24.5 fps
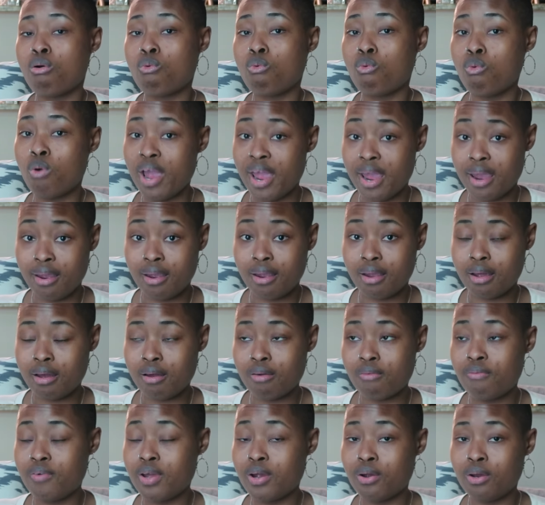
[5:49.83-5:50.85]
way, a
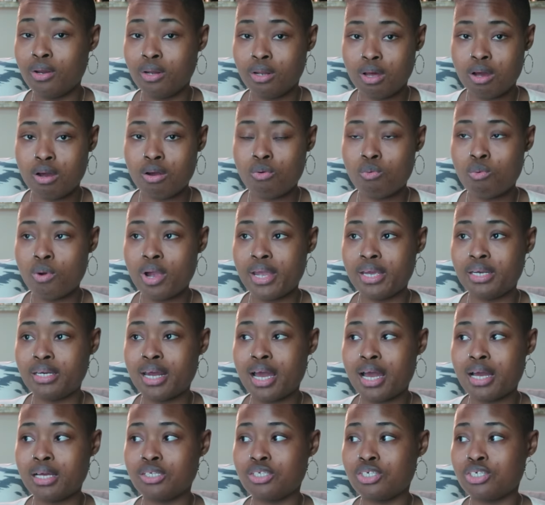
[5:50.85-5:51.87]
very long way,
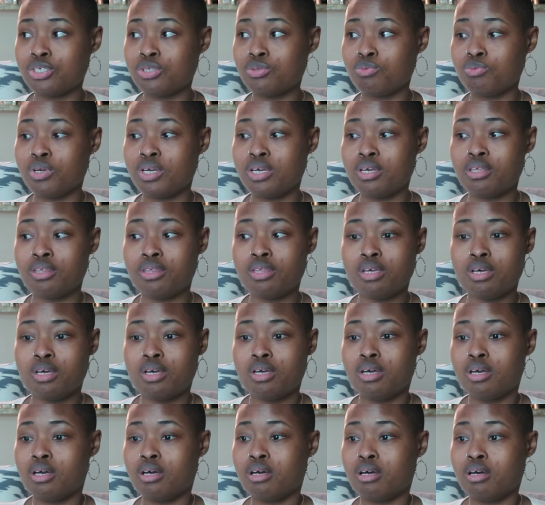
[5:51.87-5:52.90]
not just with
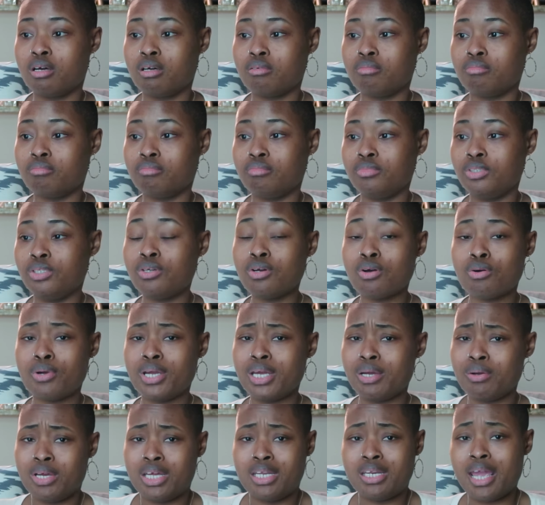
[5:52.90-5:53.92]

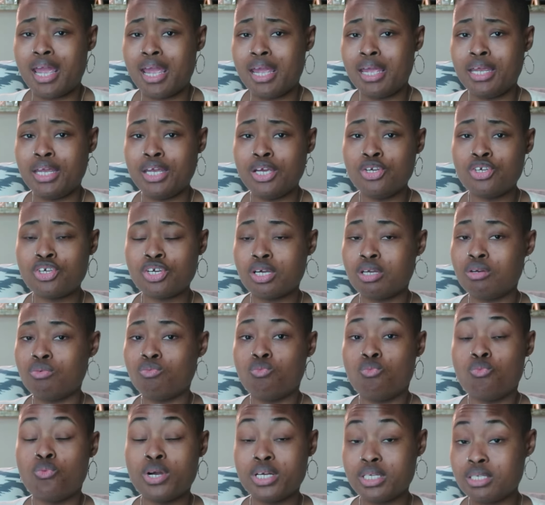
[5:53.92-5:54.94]
in age
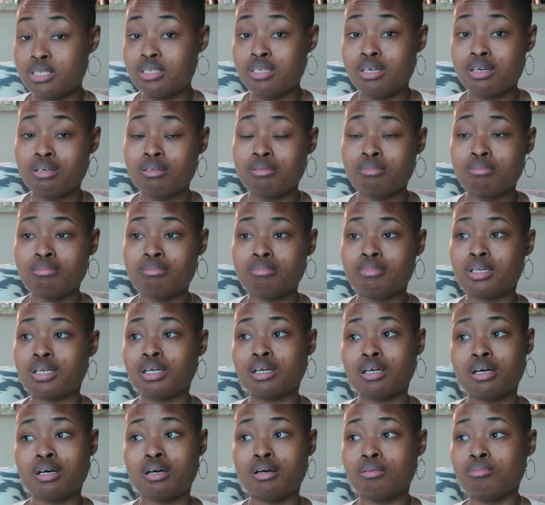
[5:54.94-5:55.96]
and wisdom,
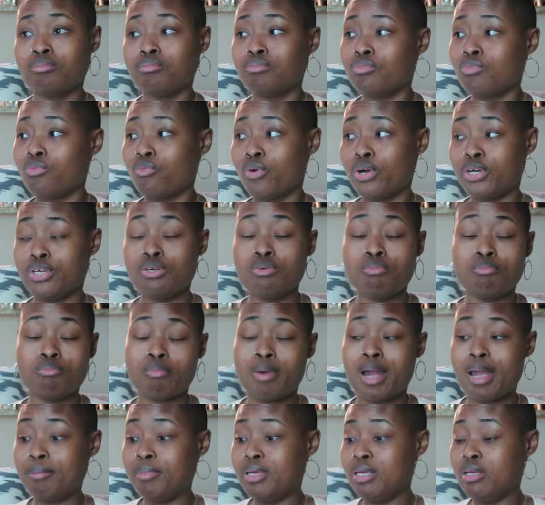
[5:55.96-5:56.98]
where you
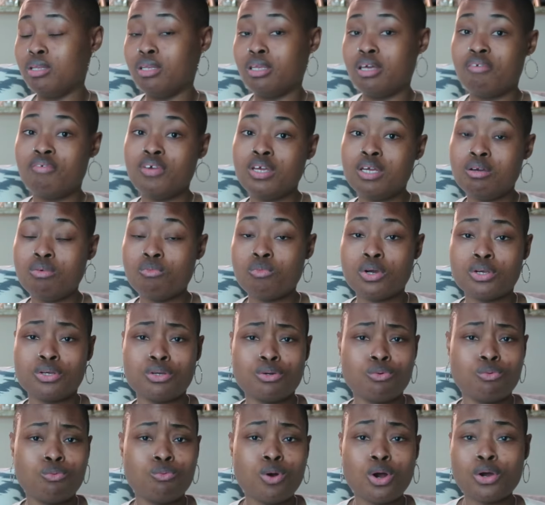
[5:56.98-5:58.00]
might be living, where
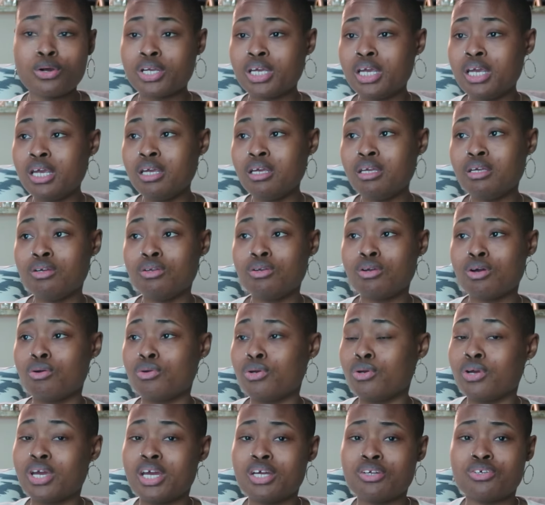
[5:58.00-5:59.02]
you're working,
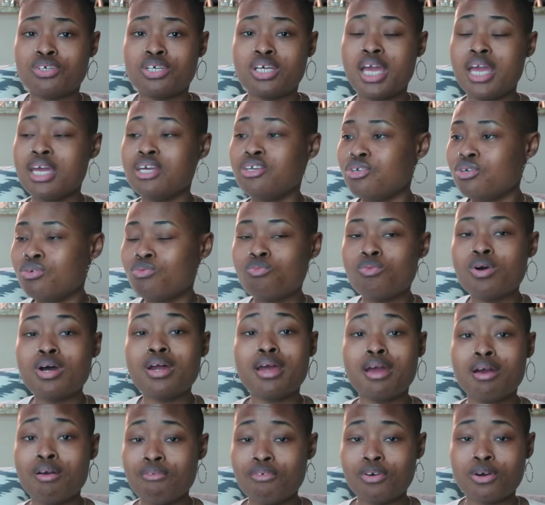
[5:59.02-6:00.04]
your education,
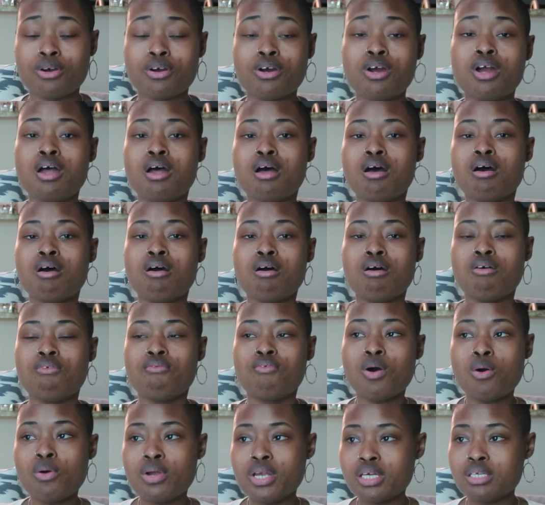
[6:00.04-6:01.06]
whatever.
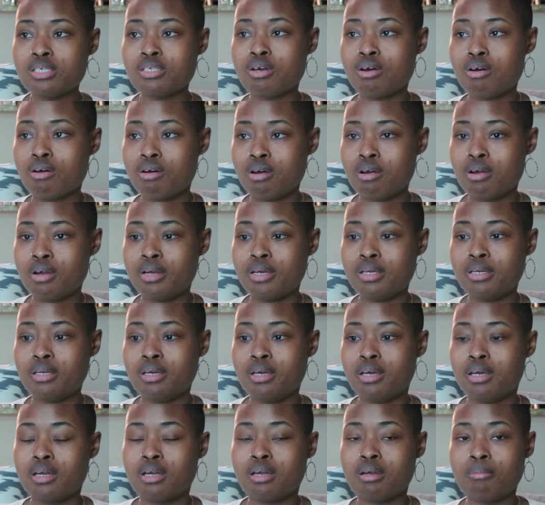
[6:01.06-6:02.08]
Focus on
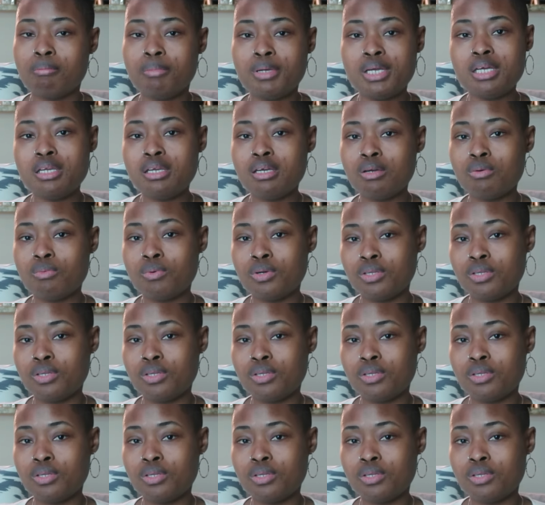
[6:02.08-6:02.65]
competing